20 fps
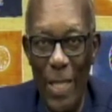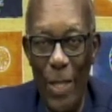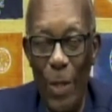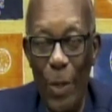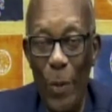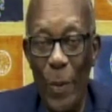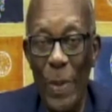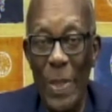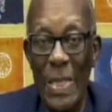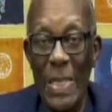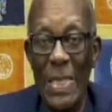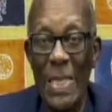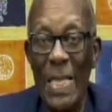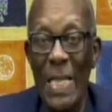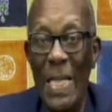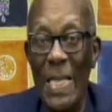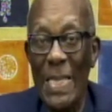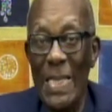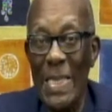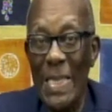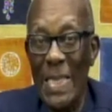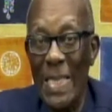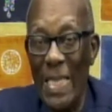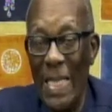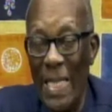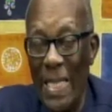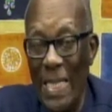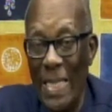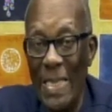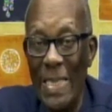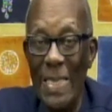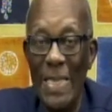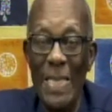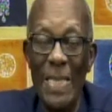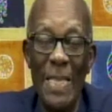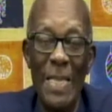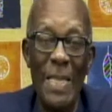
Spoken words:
the Orange Hill Estate,